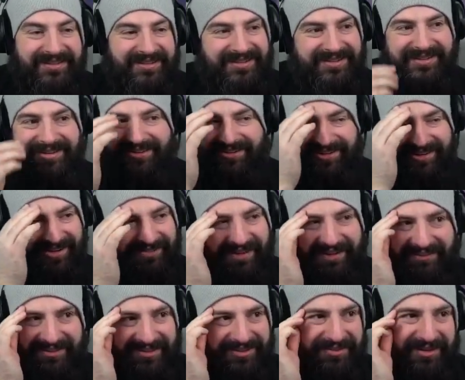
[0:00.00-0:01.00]
God, I'm
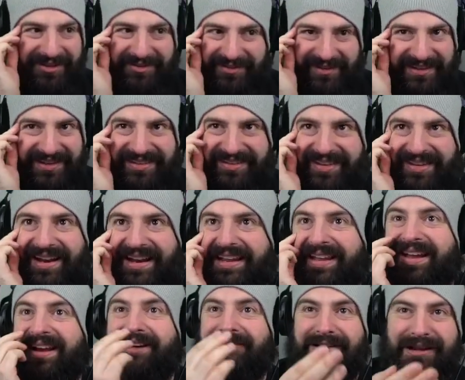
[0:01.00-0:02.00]
having too much fun this. Like,
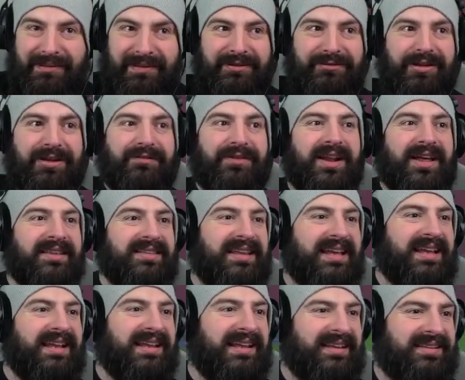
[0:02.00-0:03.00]
we've been streaming for like
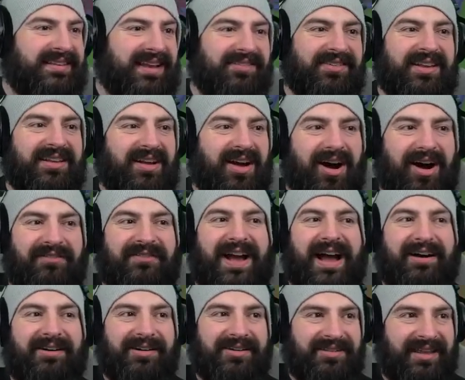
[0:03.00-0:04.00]
nearly seven and a half
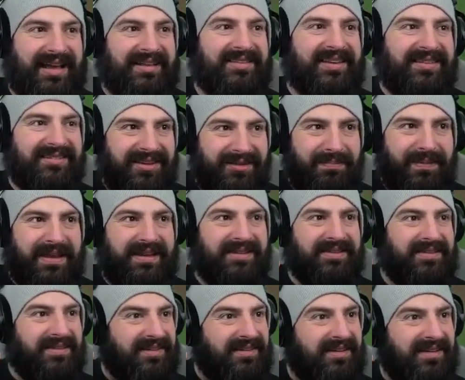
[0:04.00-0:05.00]
hours, and this has
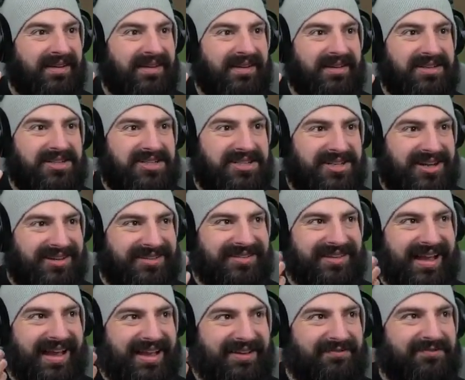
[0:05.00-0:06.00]
been just
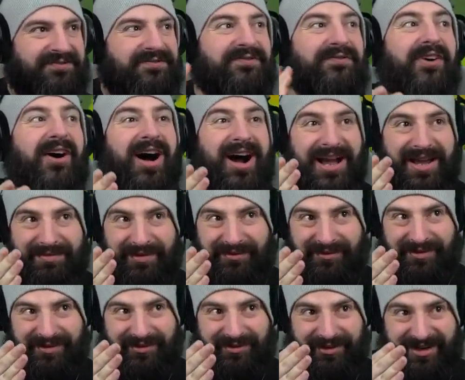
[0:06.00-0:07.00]
a vibe of
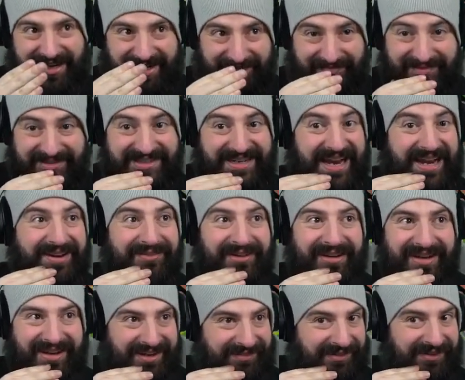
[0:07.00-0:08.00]
a stream.
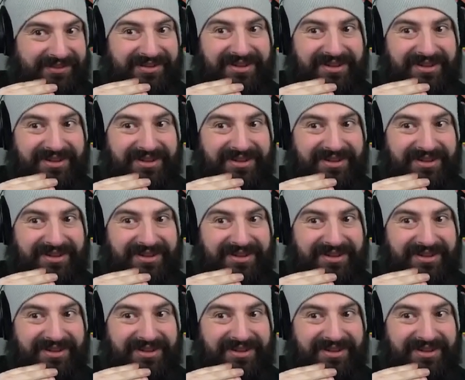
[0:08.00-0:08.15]
Genuinely, we've